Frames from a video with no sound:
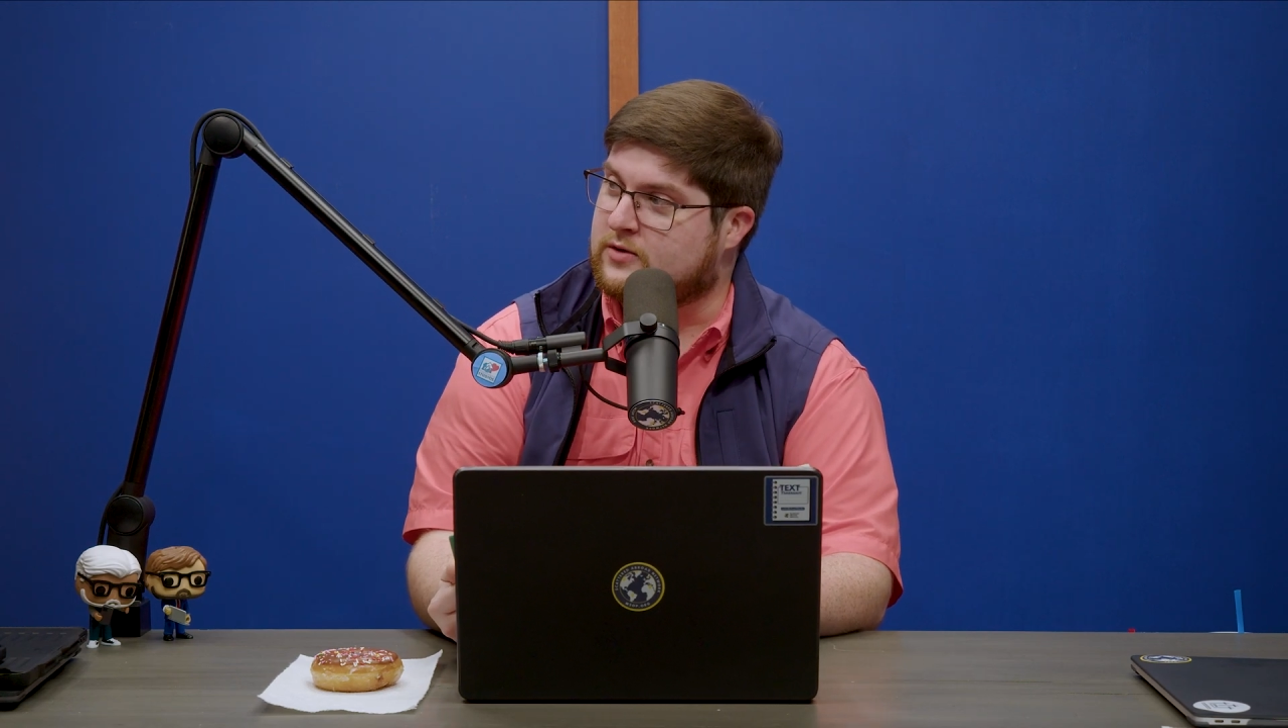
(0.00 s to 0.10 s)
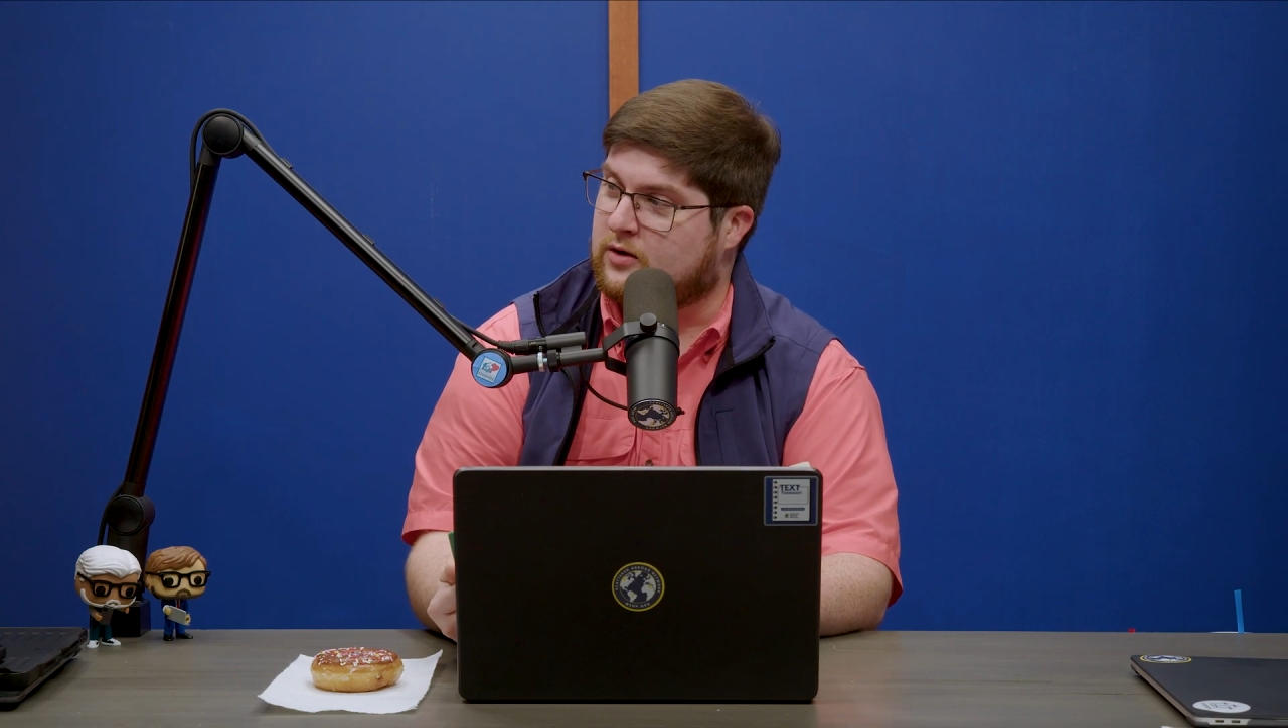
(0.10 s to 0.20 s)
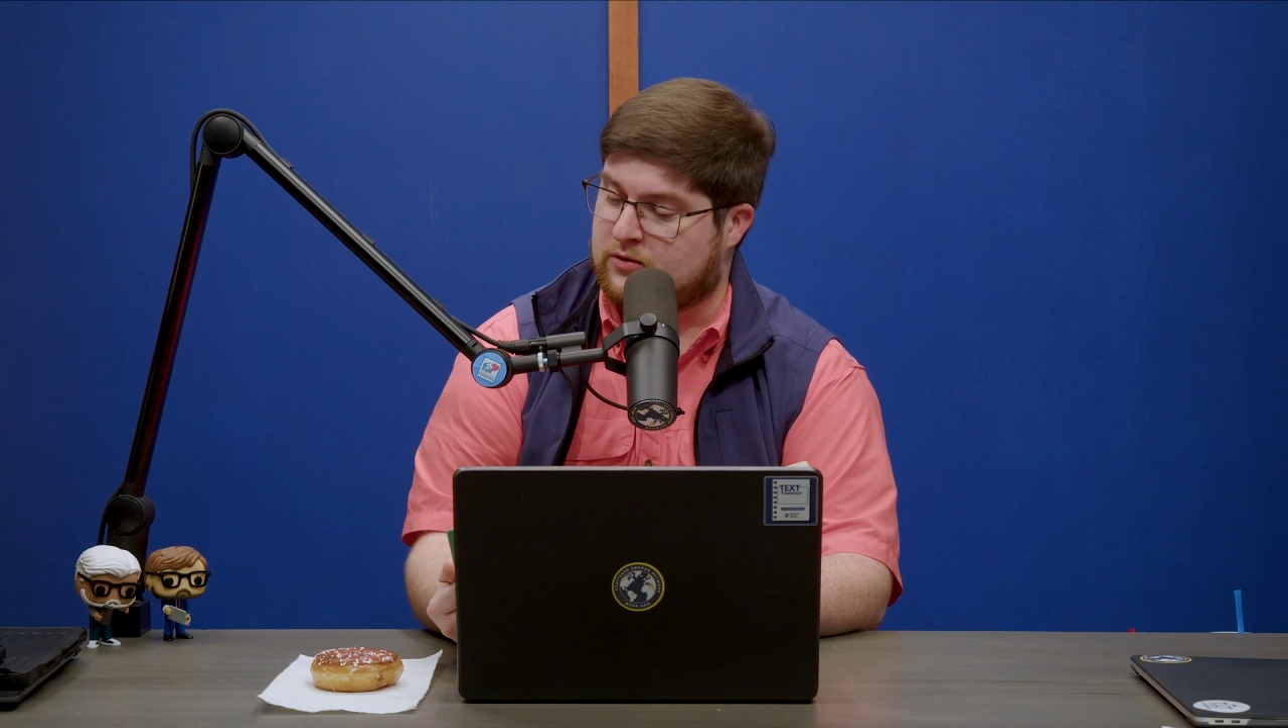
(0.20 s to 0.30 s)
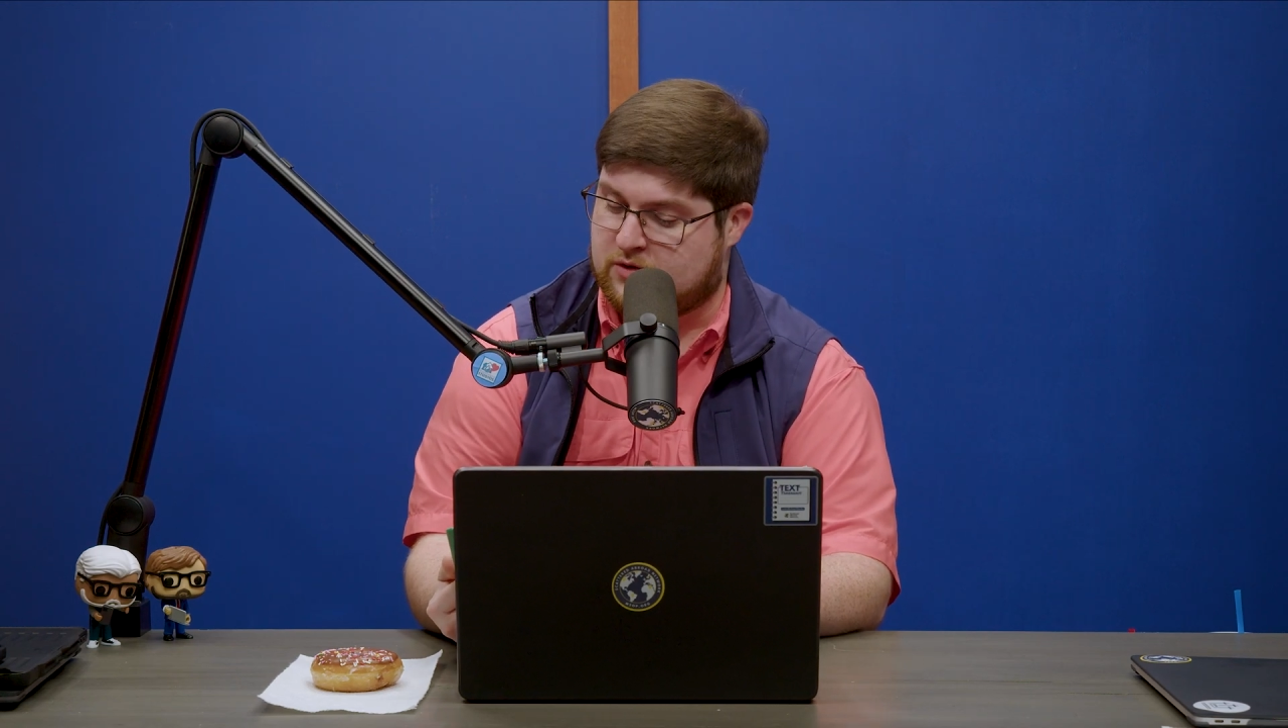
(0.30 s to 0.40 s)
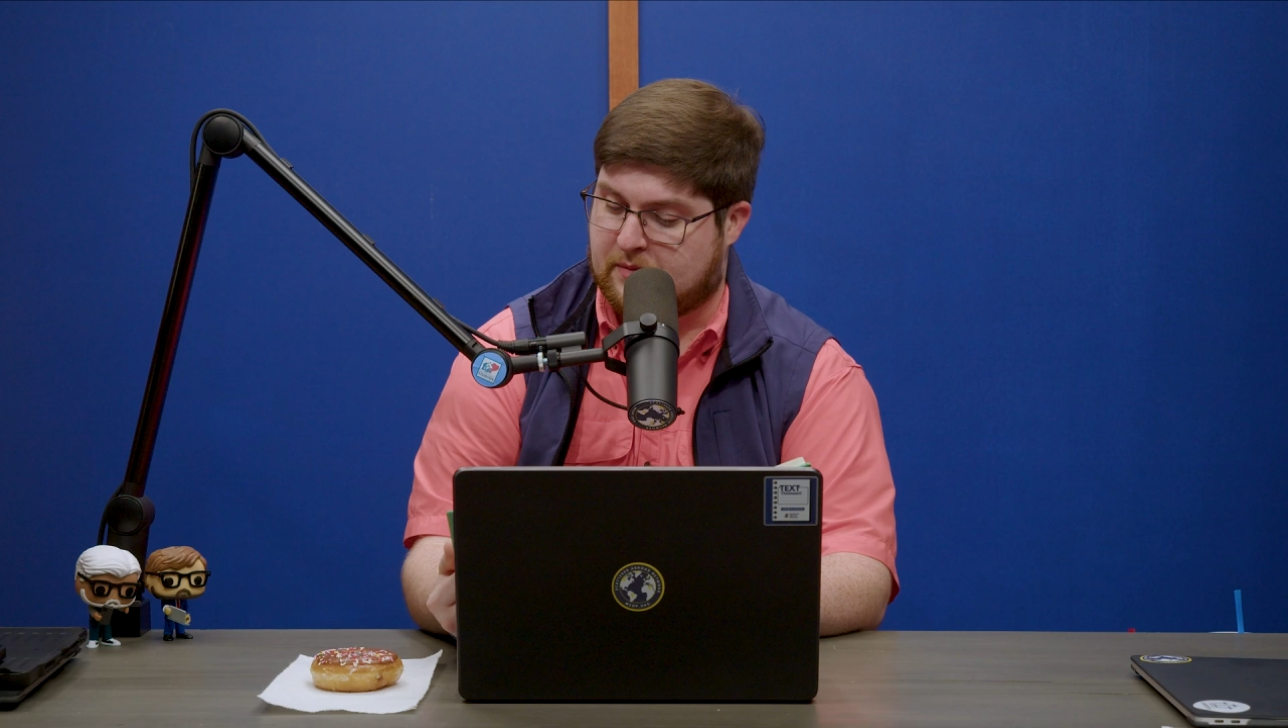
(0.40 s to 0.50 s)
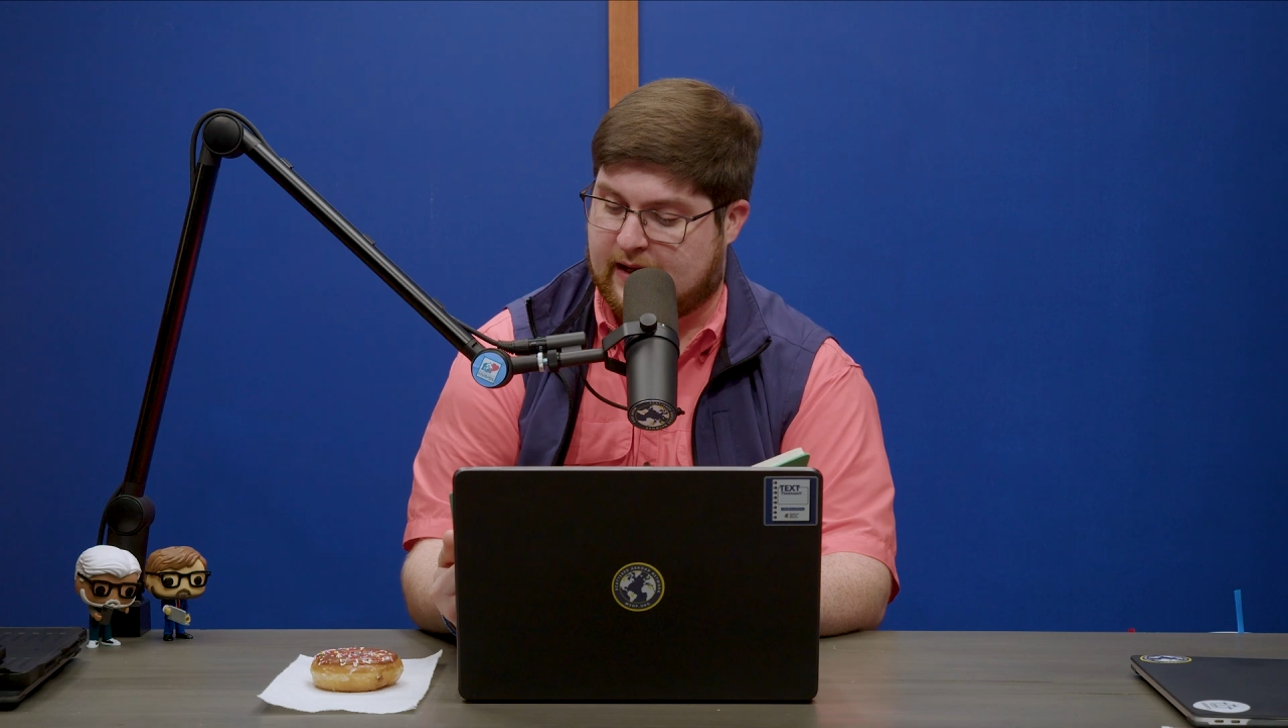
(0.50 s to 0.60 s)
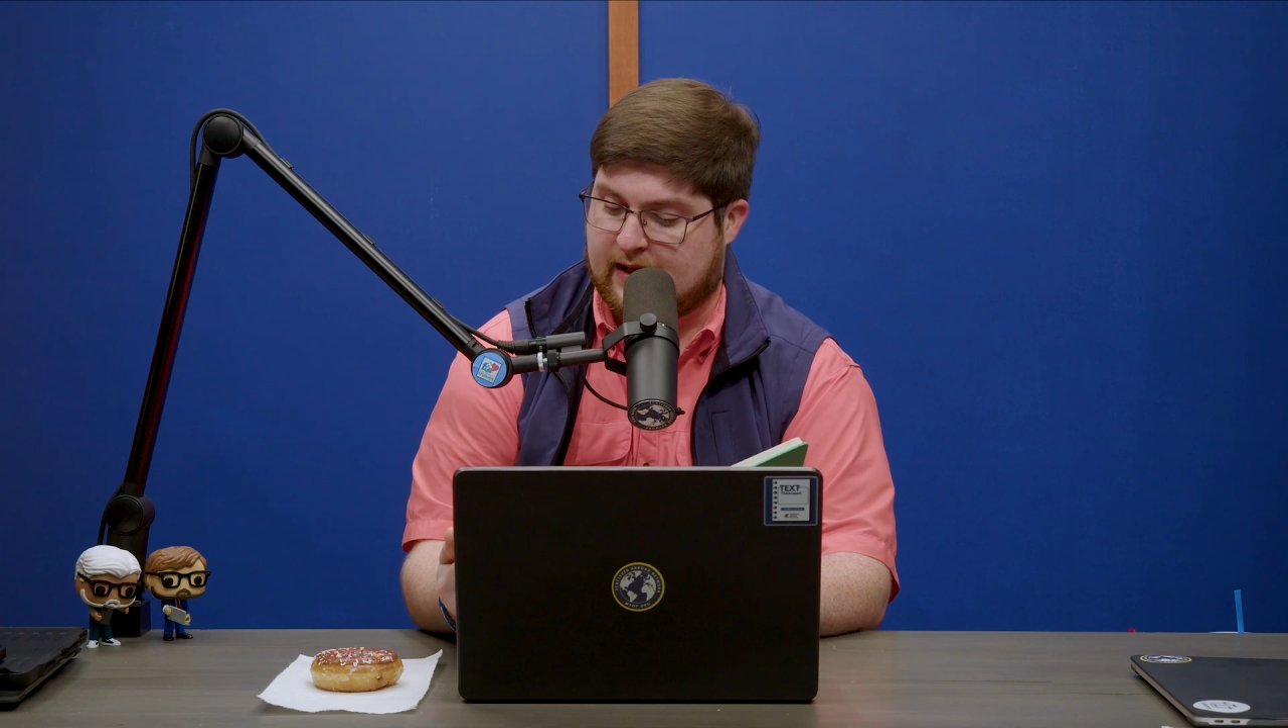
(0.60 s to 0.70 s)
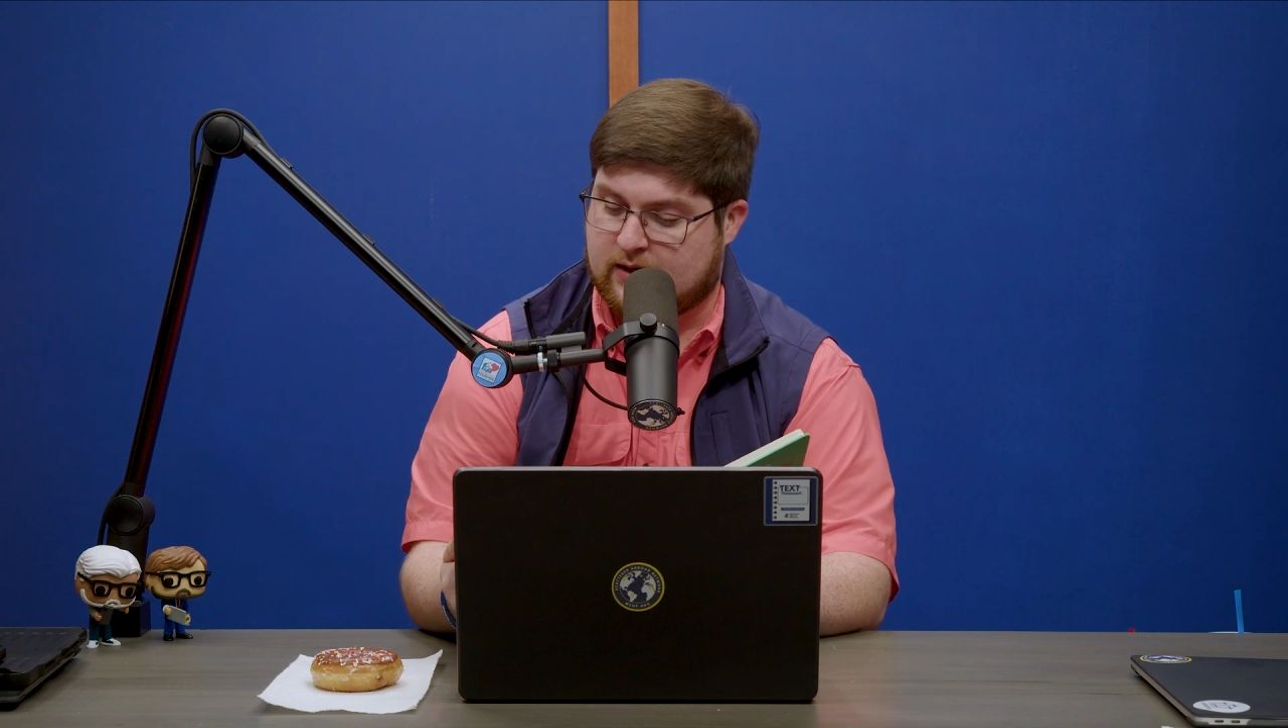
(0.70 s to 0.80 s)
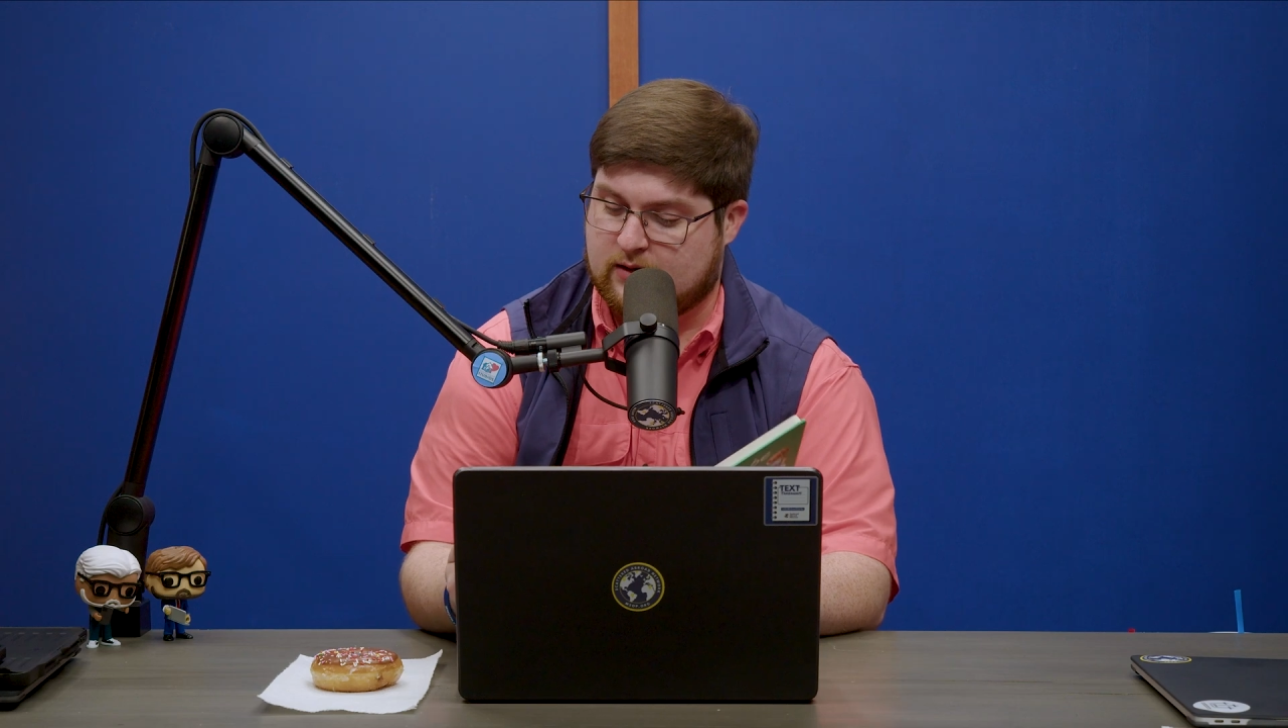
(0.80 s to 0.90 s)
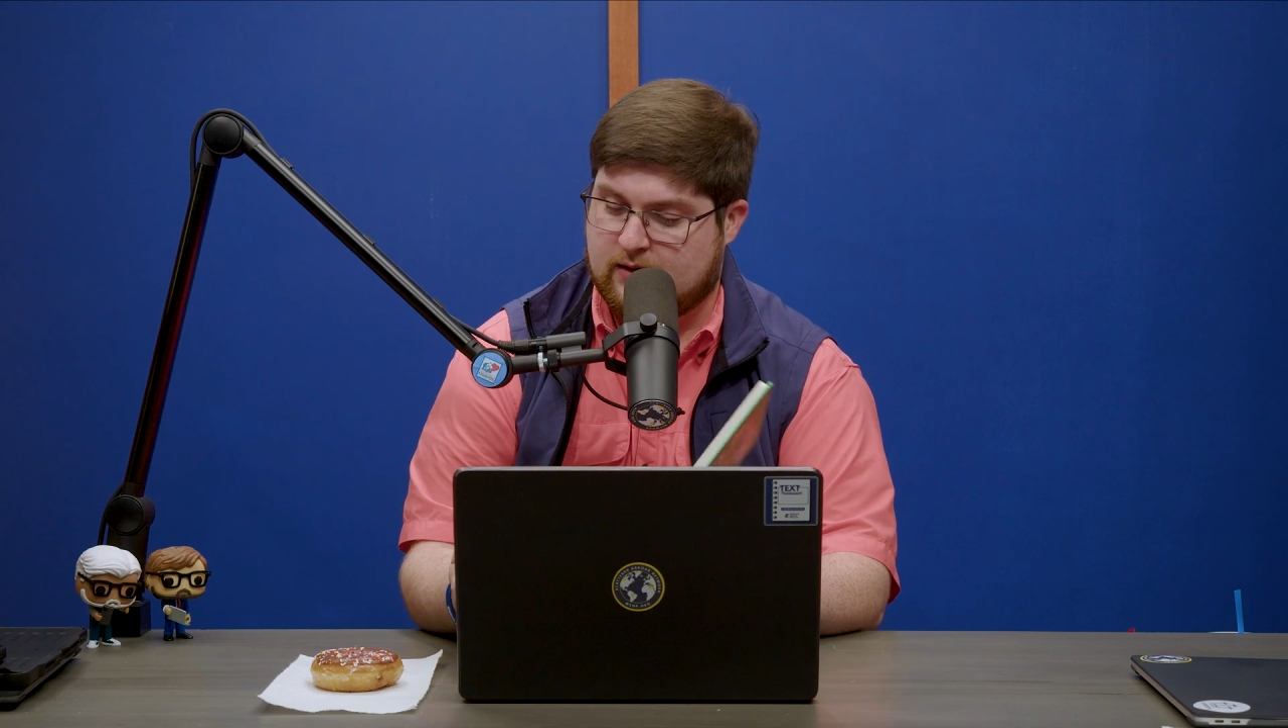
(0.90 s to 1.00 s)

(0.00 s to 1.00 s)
hold you back.